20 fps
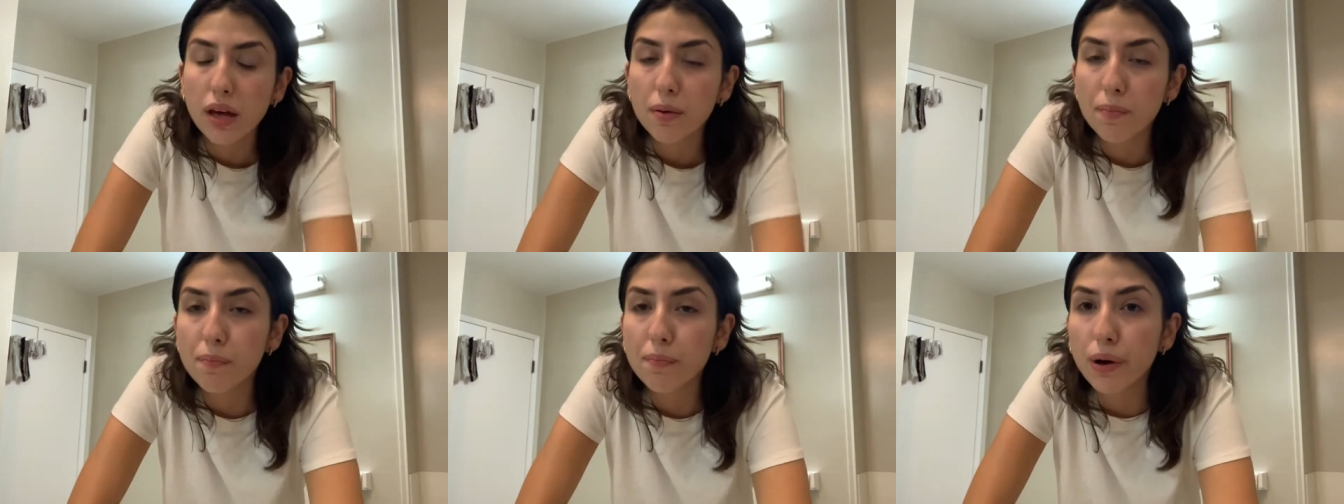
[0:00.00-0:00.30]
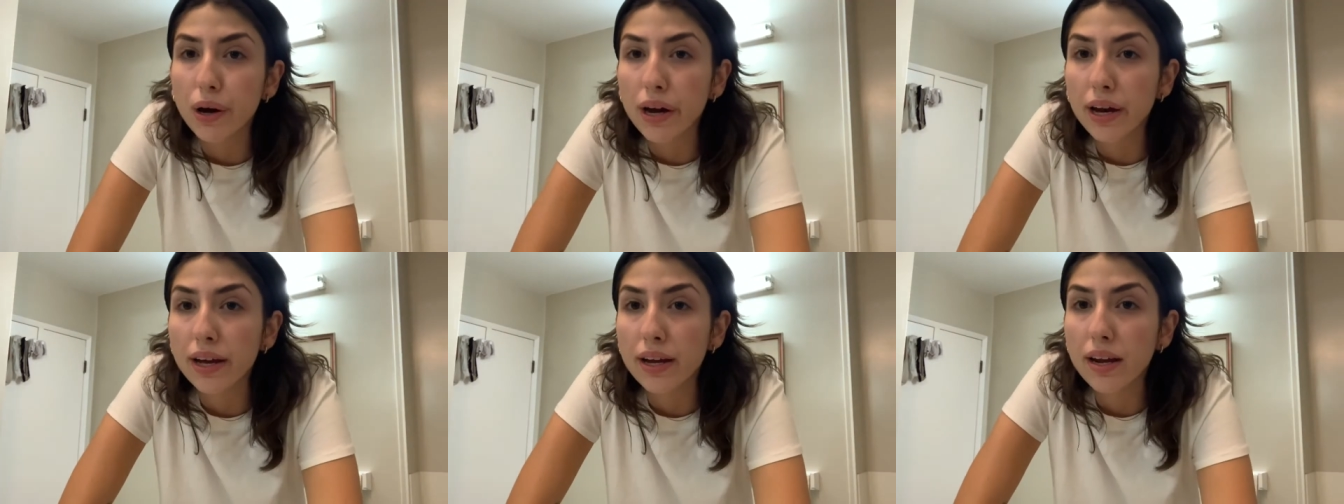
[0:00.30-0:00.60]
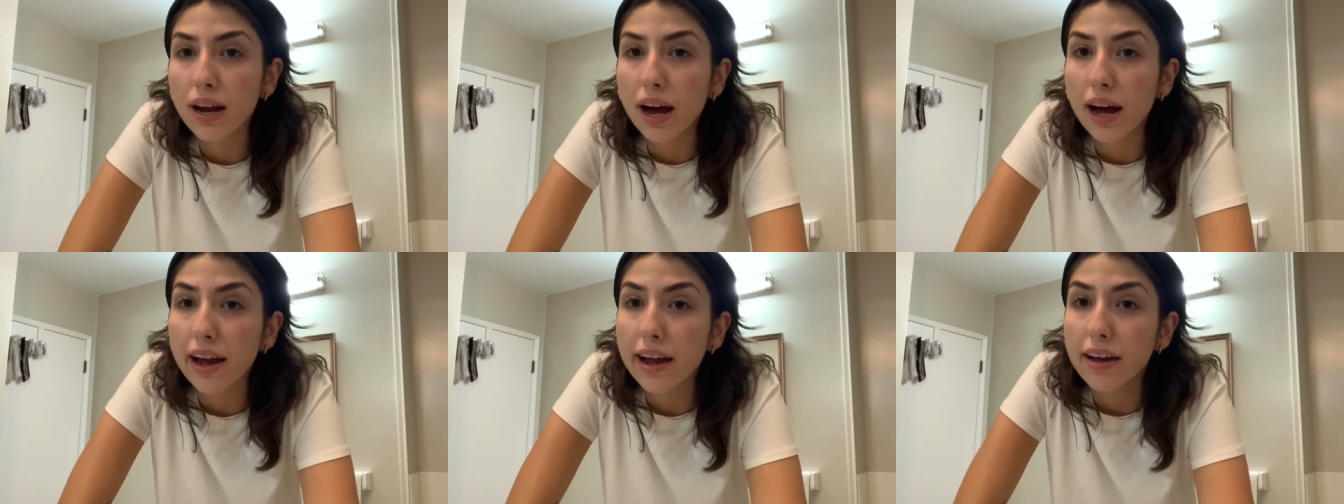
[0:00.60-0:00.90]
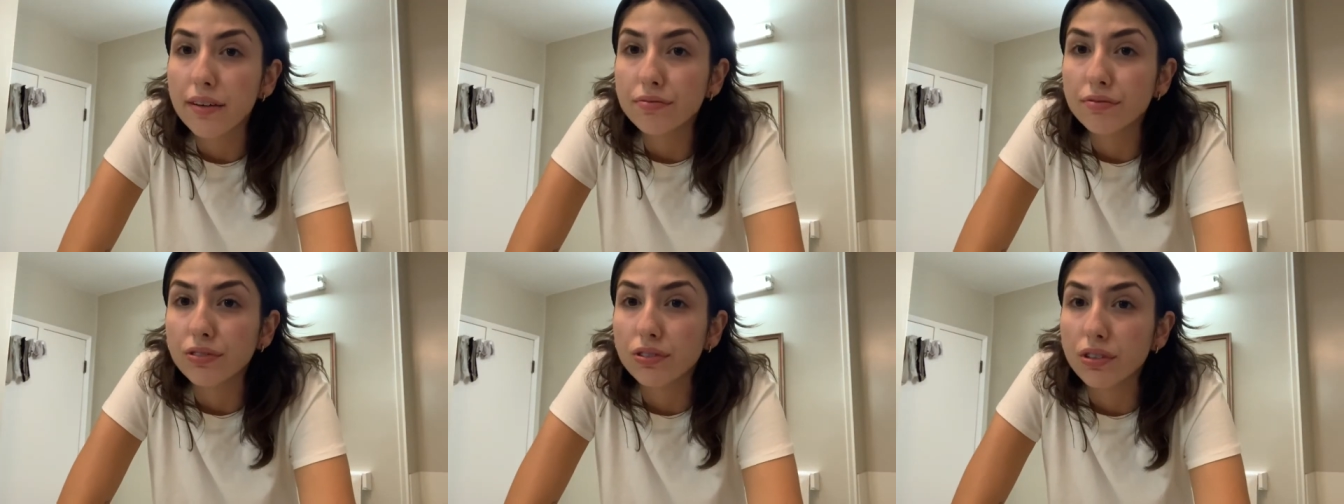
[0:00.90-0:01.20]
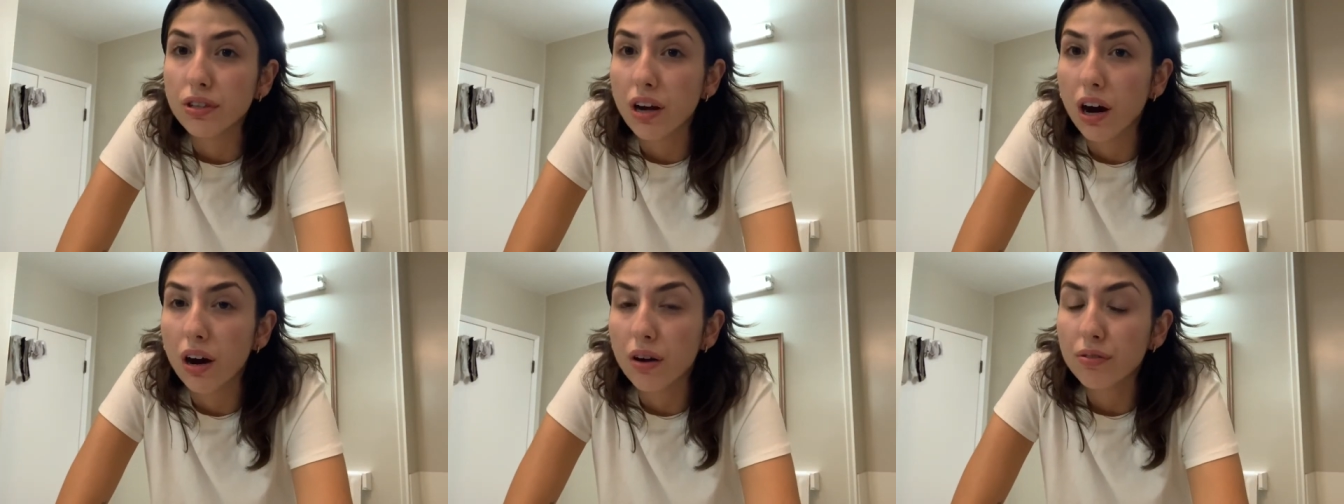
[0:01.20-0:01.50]
but I have
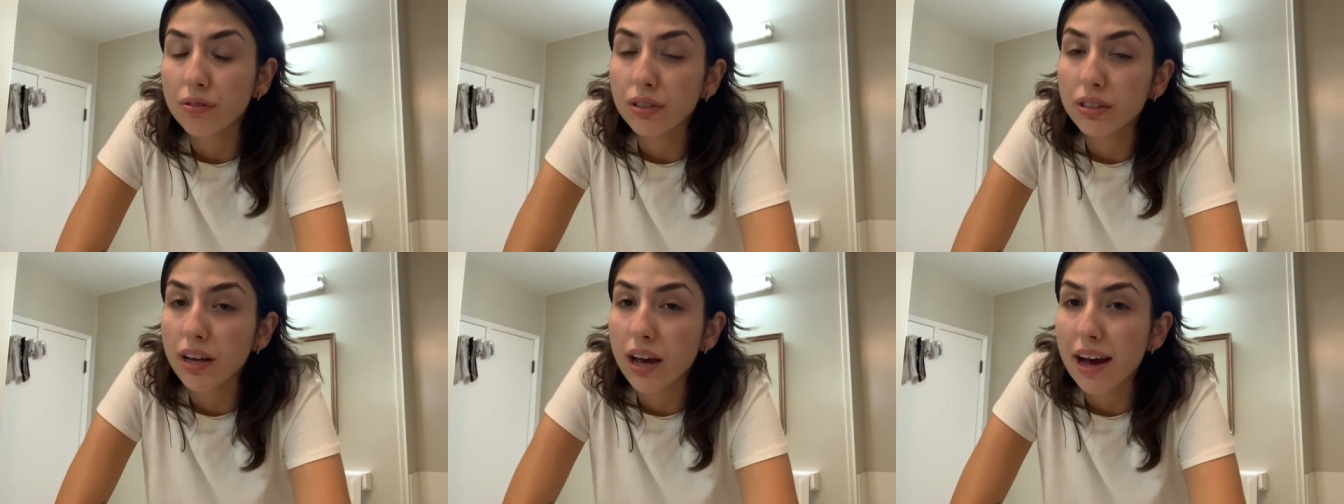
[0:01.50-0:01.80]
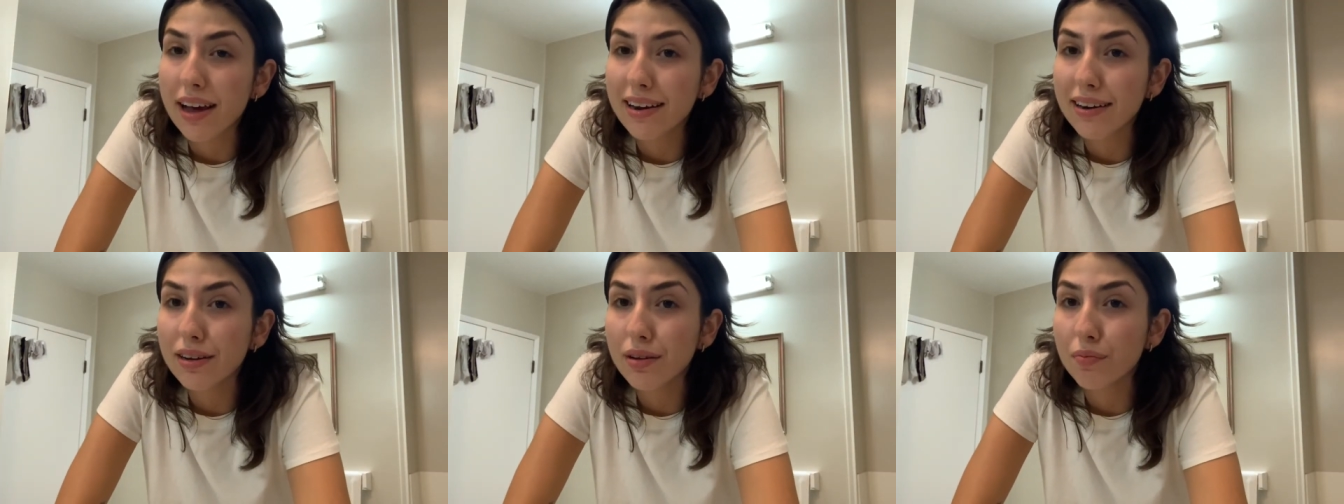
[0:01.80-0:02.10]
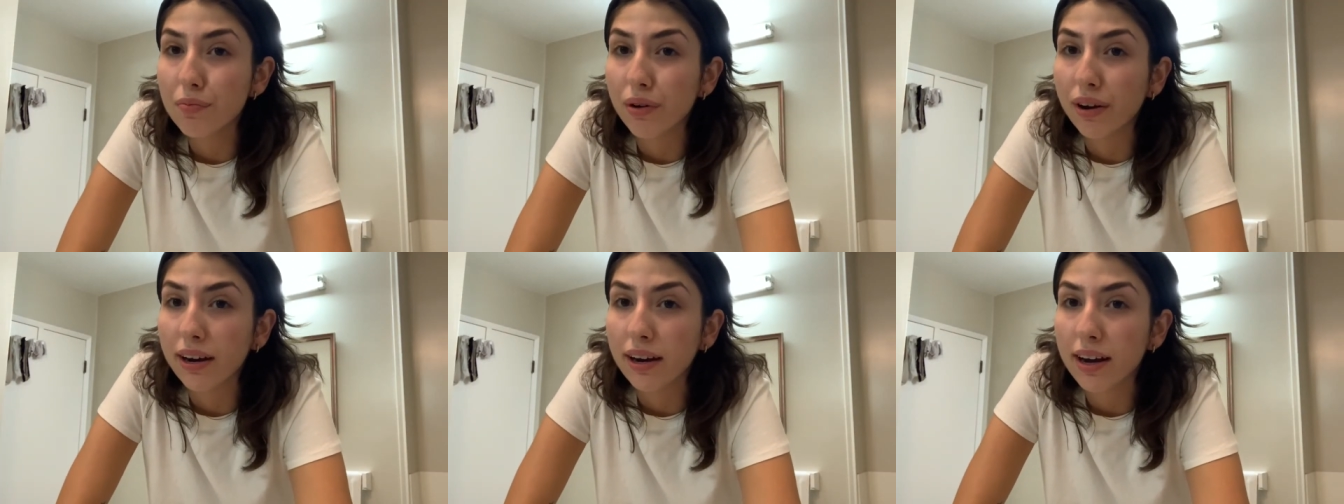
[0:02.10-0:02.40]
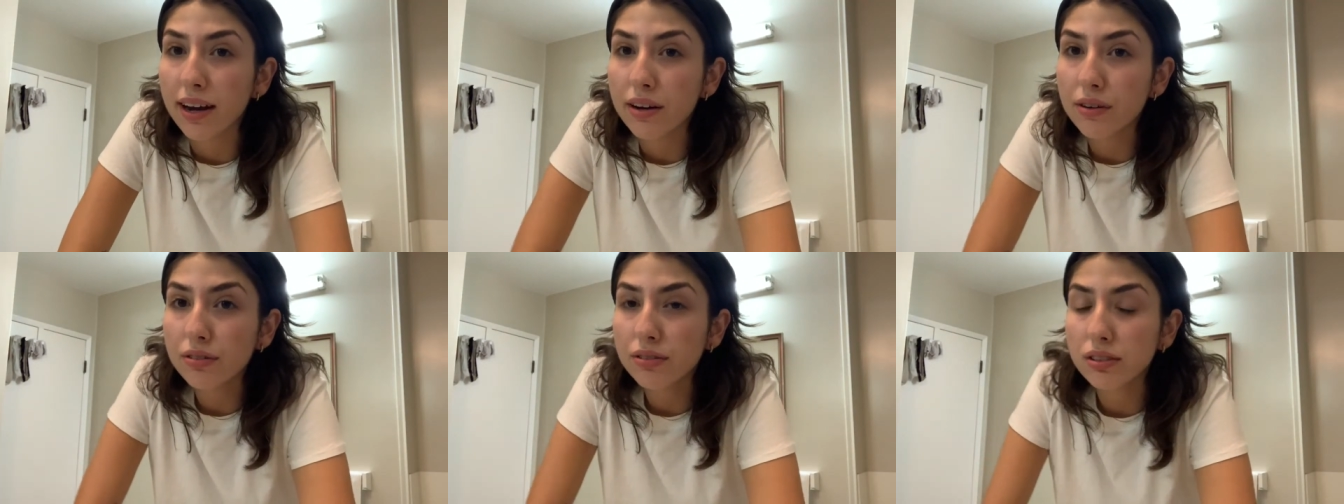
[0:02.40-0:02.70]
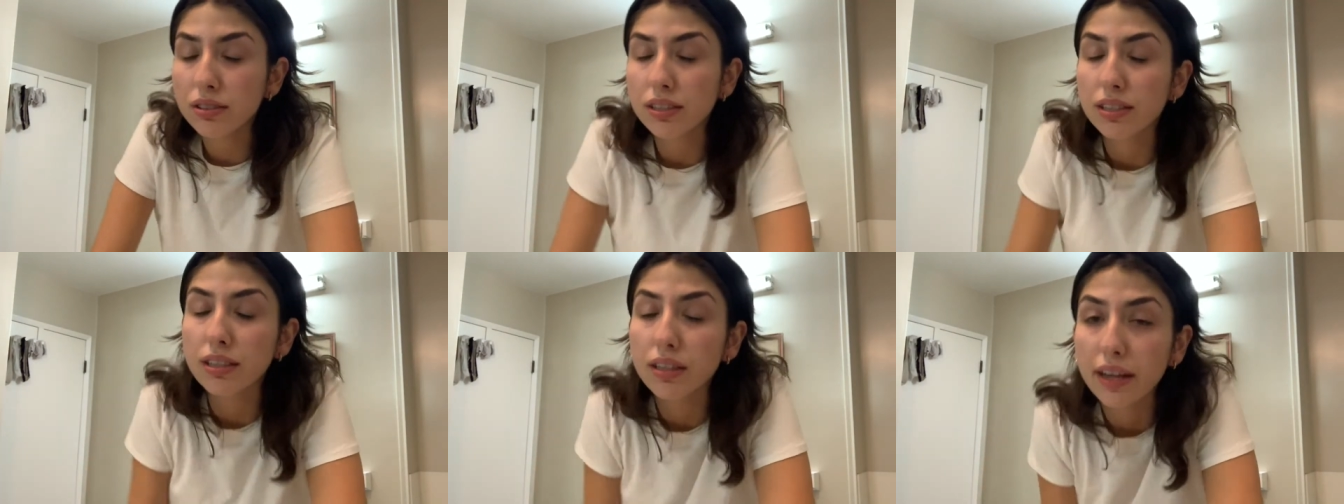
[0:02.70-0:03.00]
not really had any
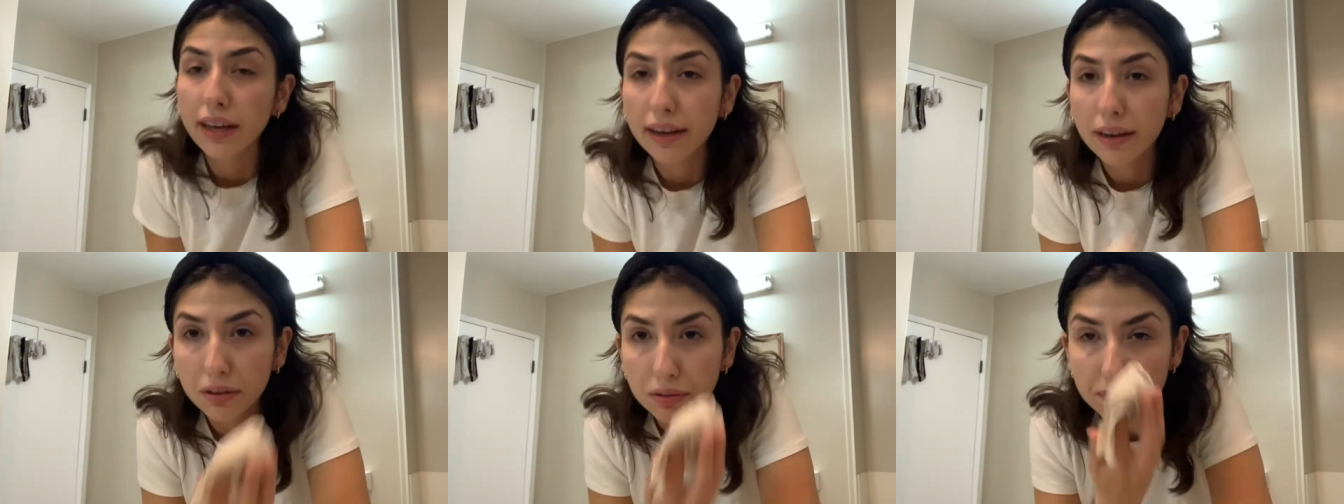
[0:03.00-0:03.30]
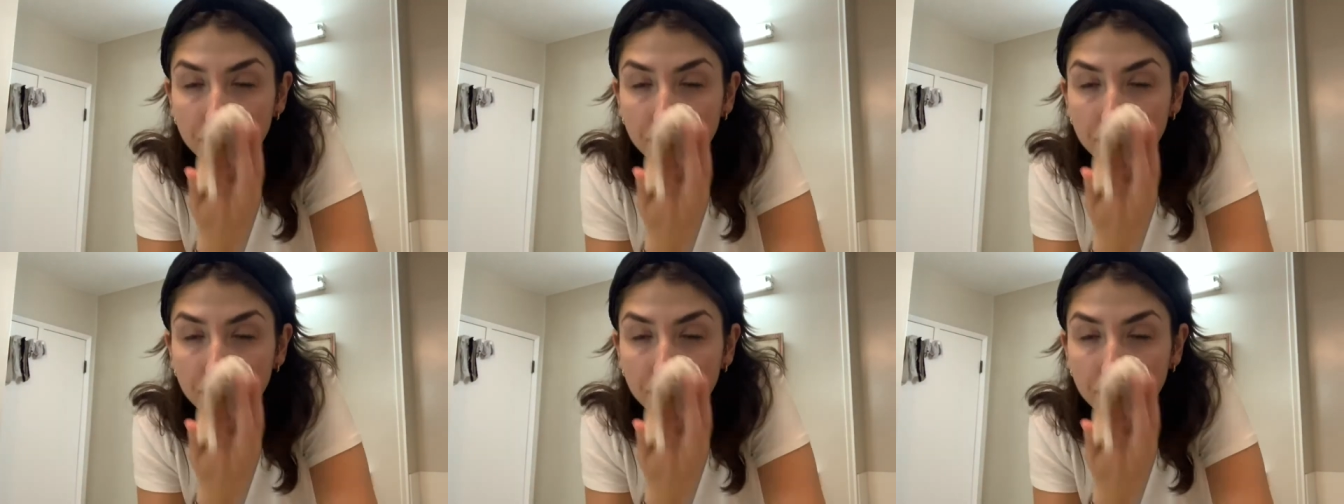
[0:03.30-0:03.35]
breakouts in a